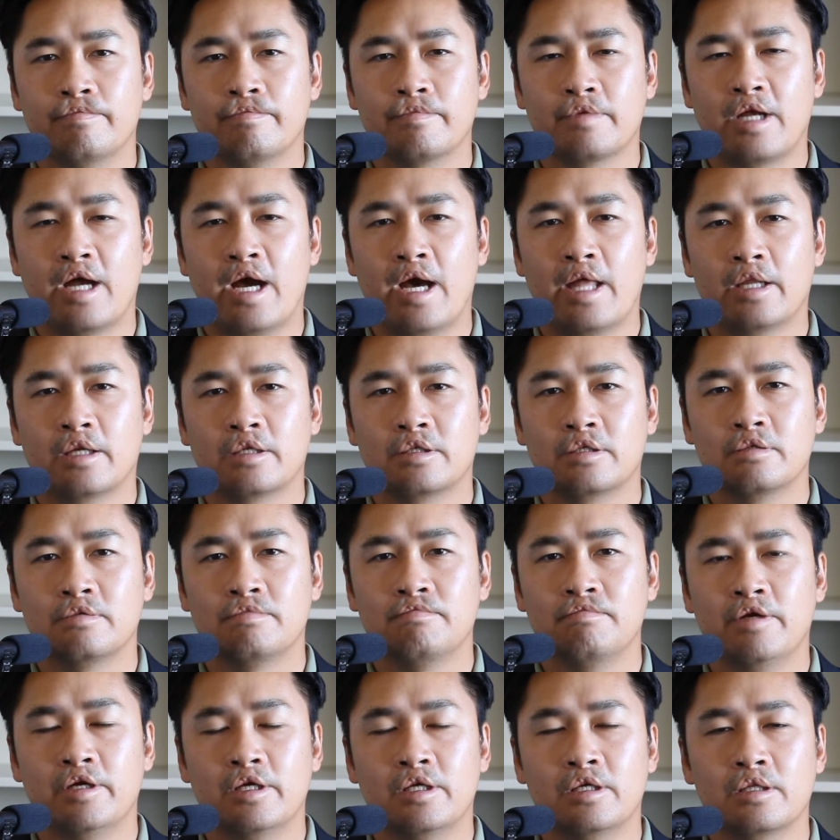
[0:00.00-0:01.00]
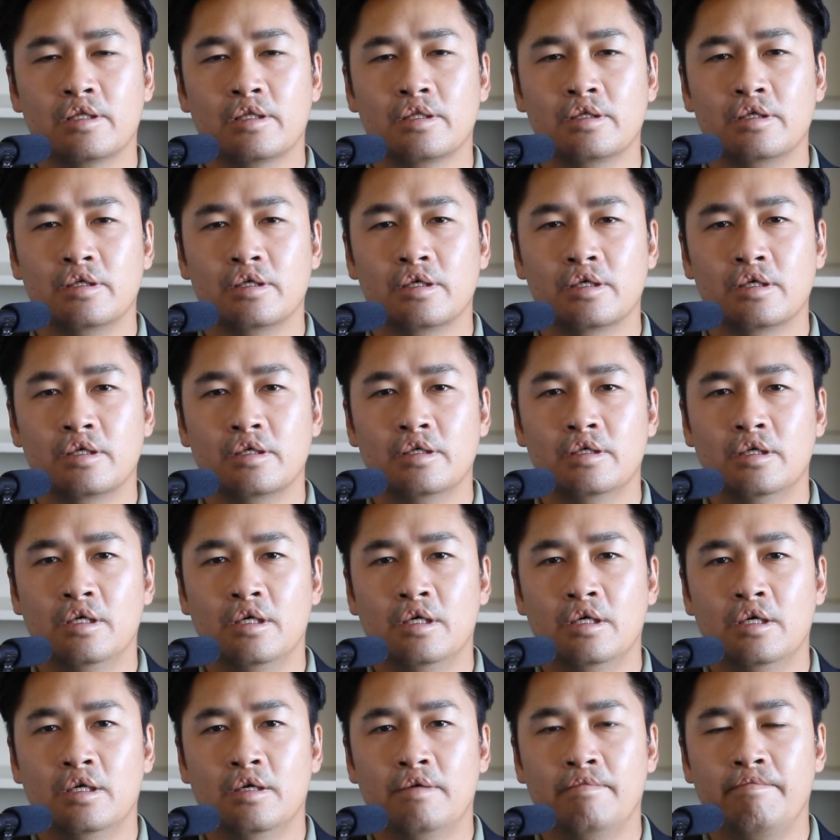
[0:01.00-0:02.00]
kind of, she's basically
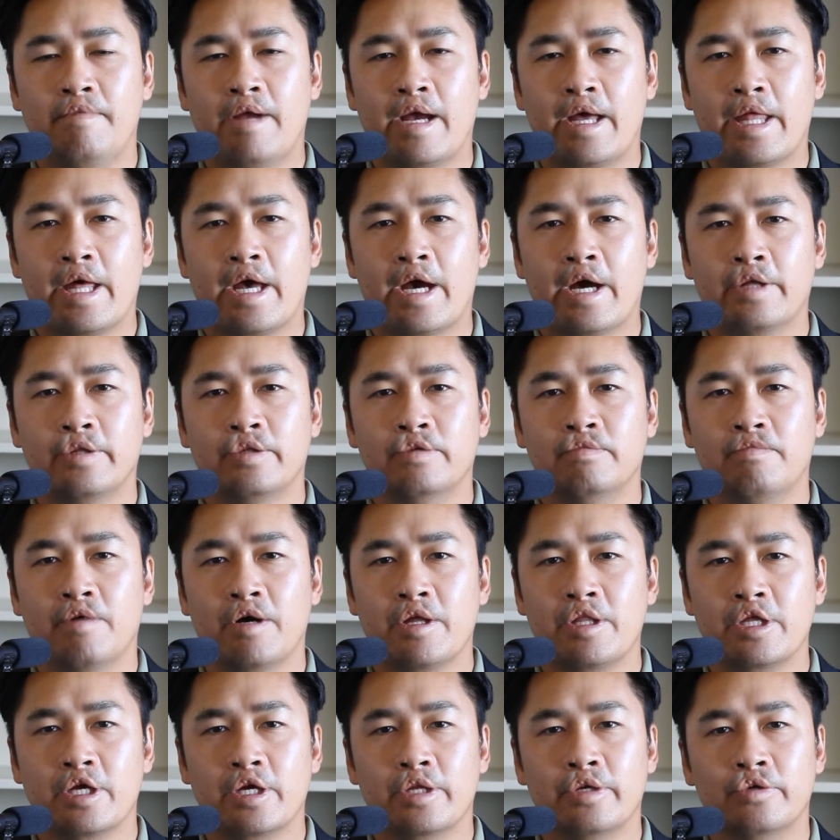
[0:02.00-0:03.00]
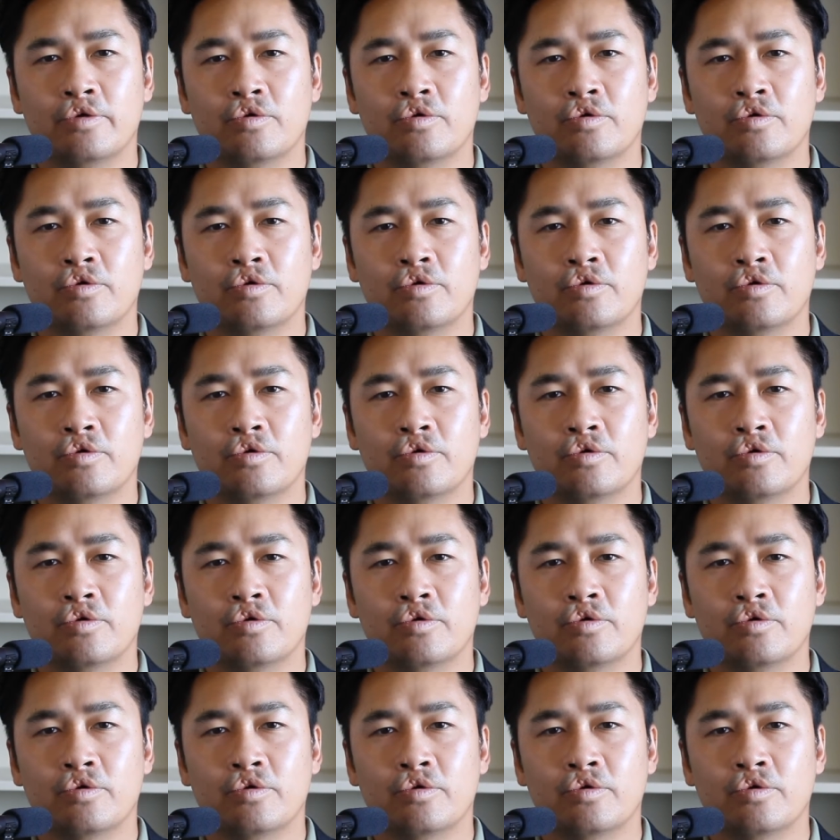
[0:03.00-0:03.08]
manhandled by the other